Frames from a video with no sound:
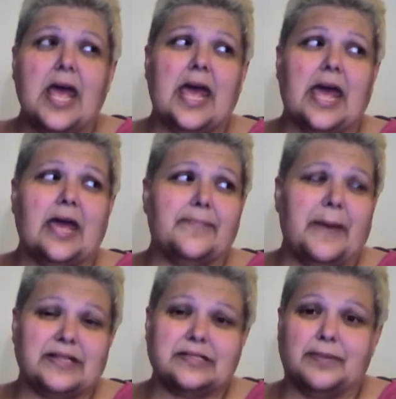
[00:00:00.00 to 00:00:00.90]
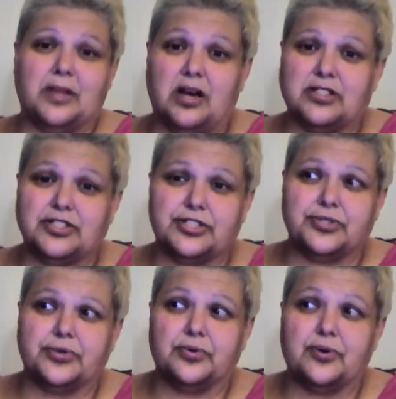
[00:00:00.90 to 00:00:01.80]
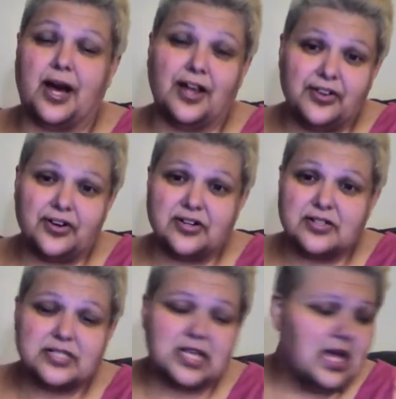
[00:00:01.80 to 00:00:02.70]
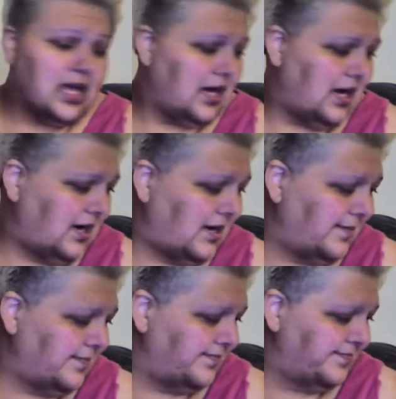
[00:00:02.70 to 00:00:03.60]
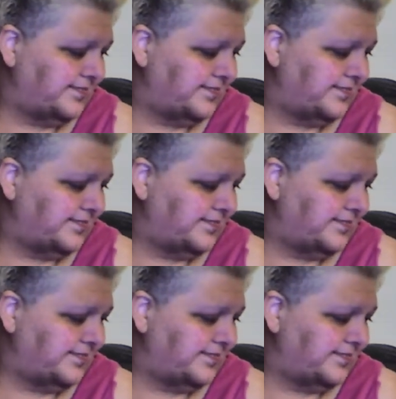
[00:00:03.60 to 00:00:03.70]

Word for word: and pass them along to others um,